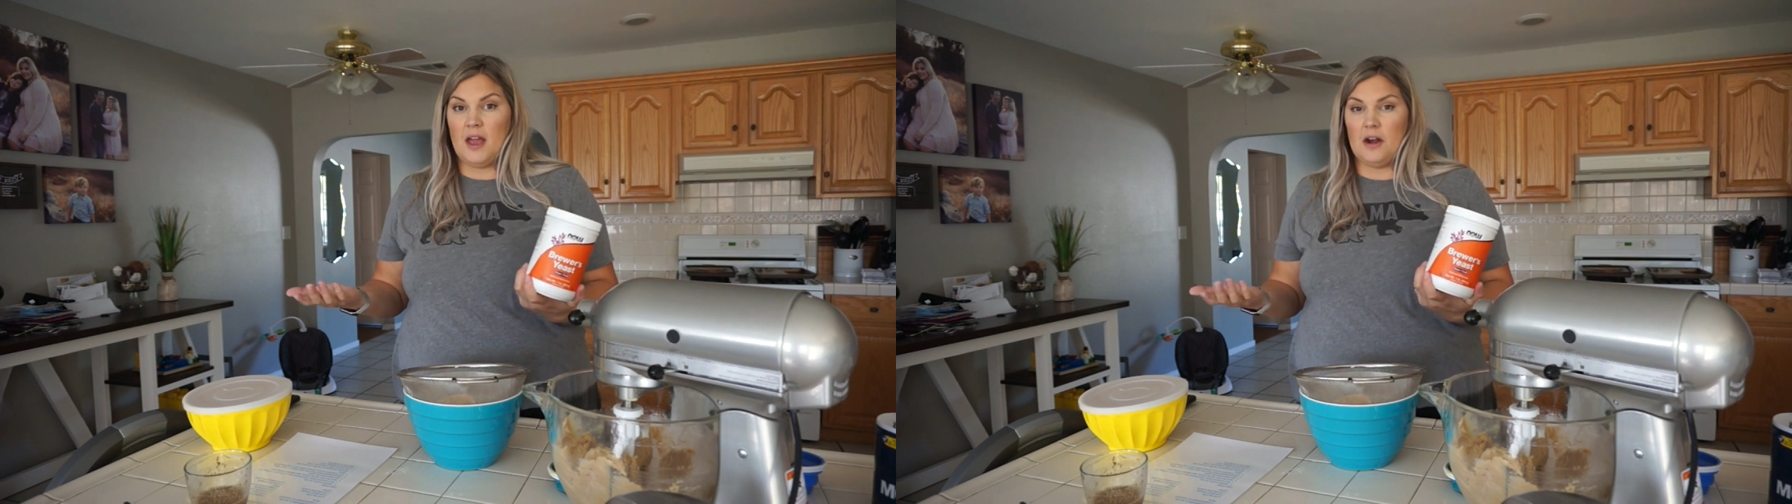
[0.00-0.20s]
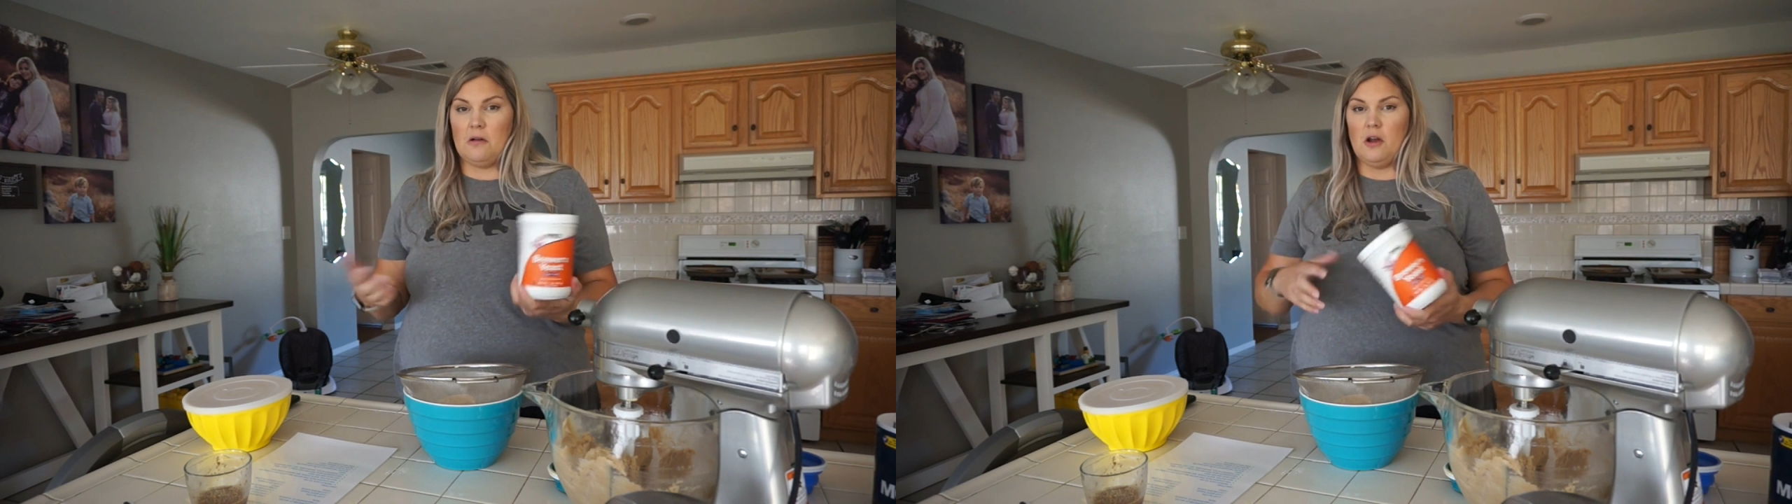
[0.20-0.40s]

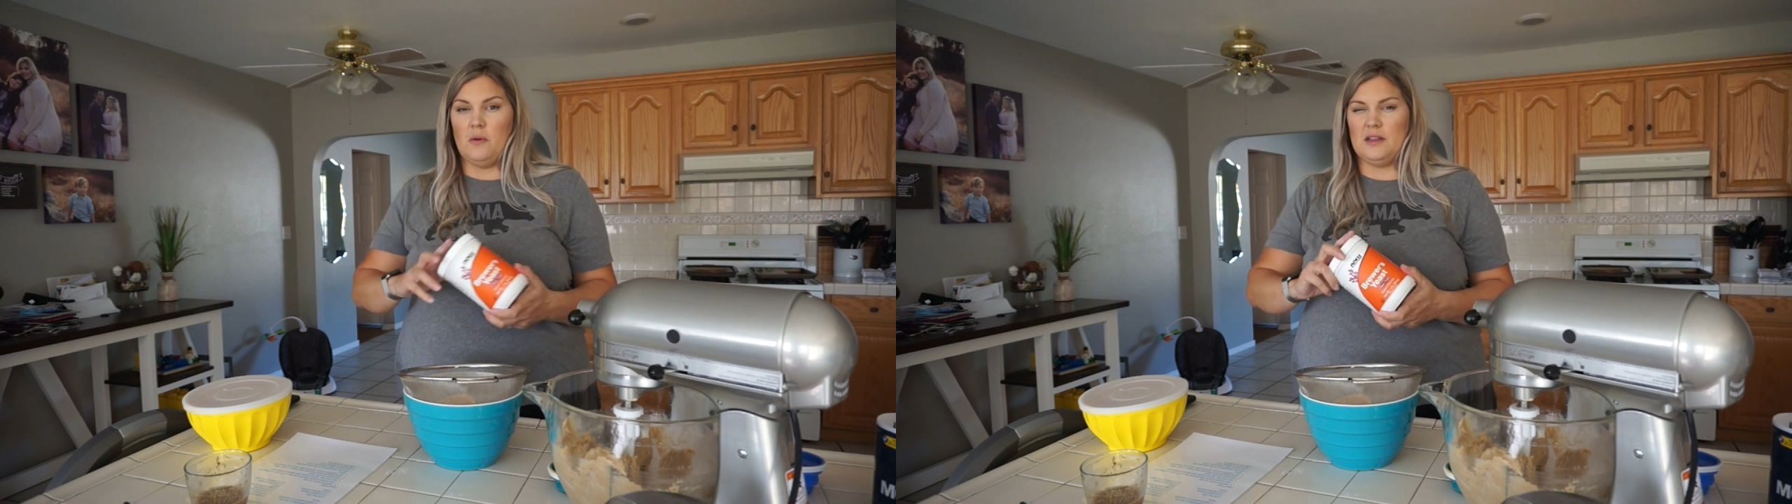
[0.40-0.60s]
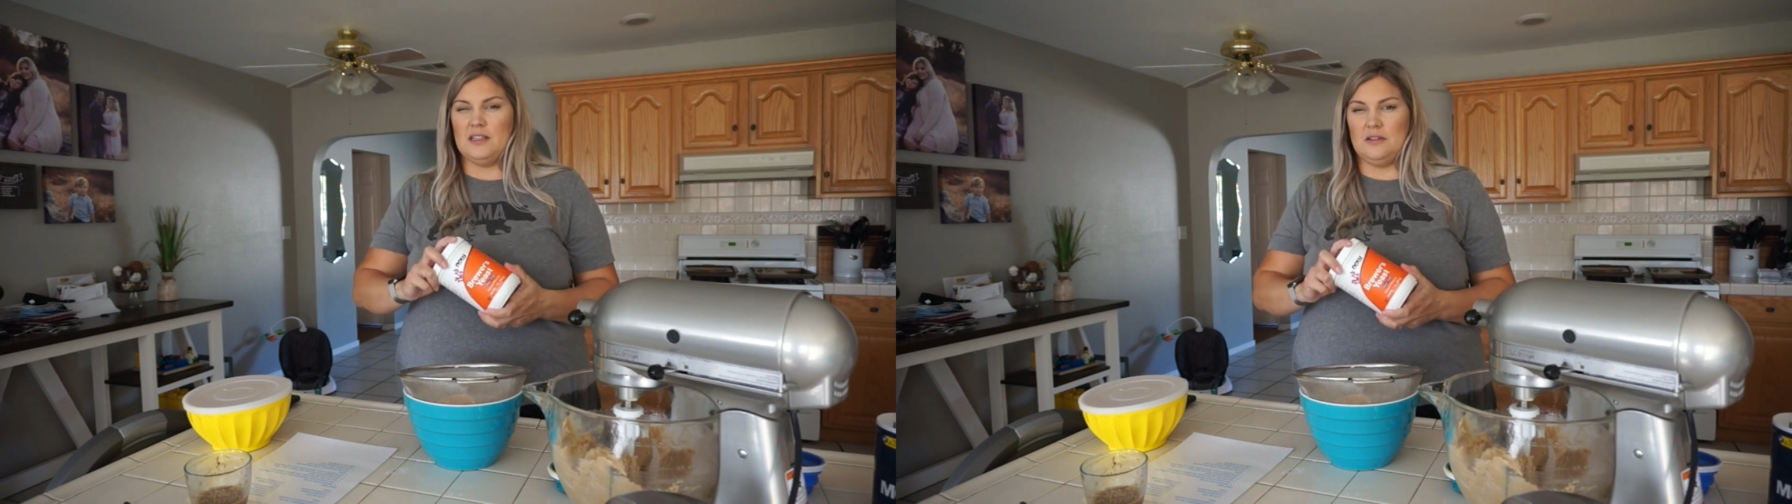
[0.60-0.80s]
I don't know,
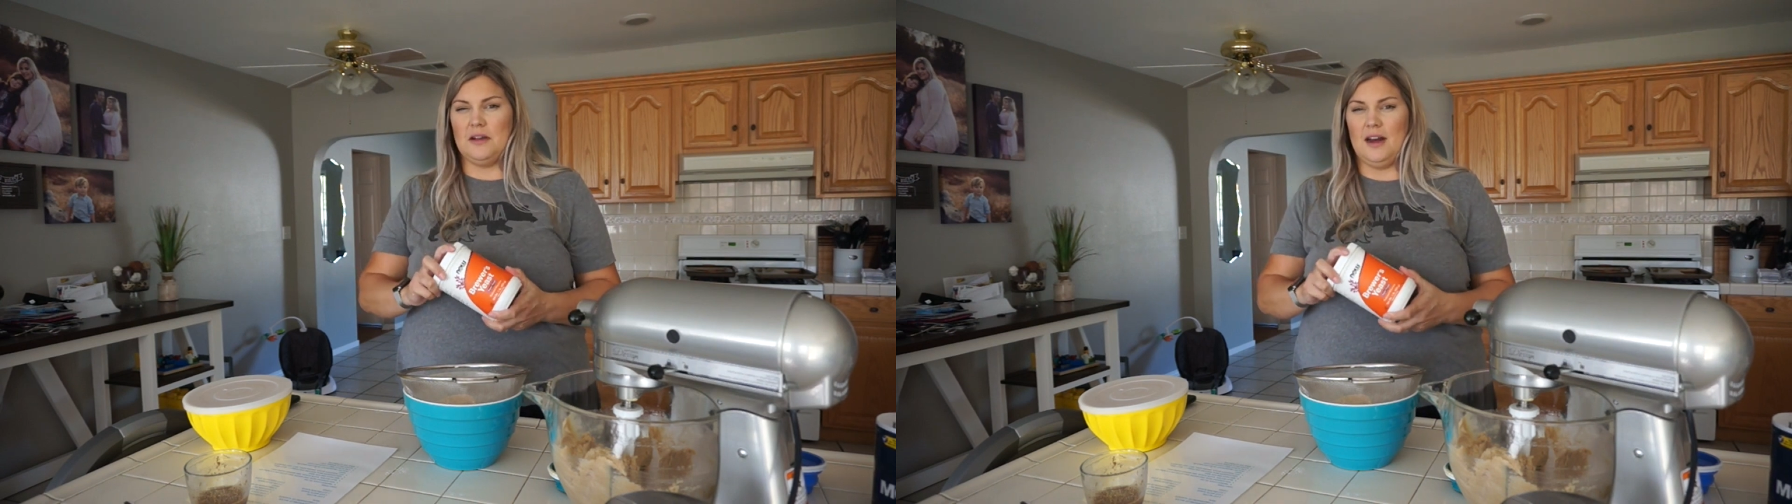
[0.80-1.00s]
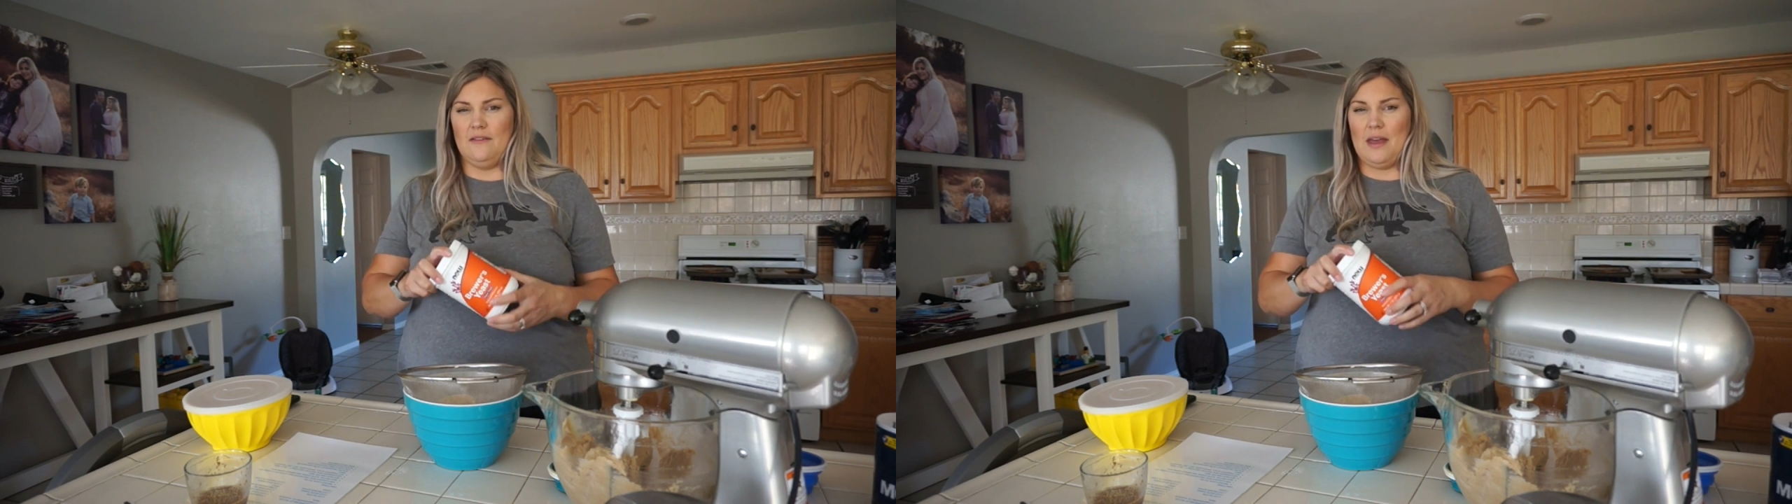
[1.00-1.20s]
it's still
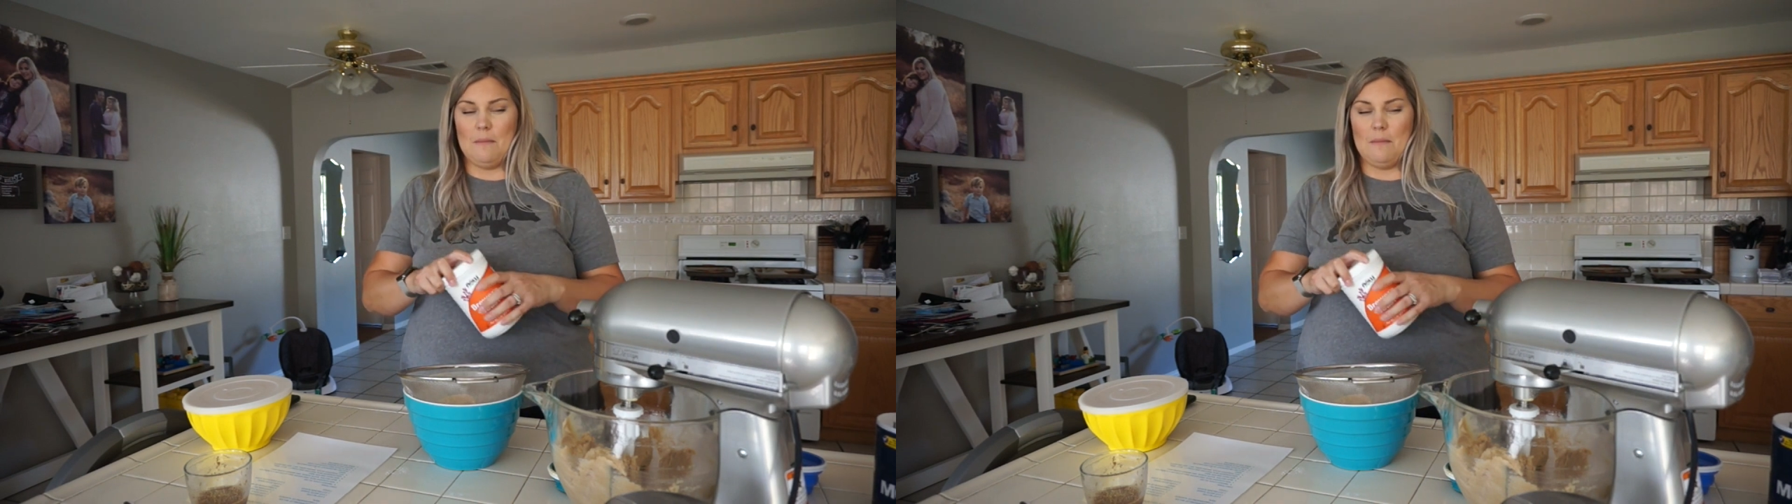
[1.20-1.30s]
kind of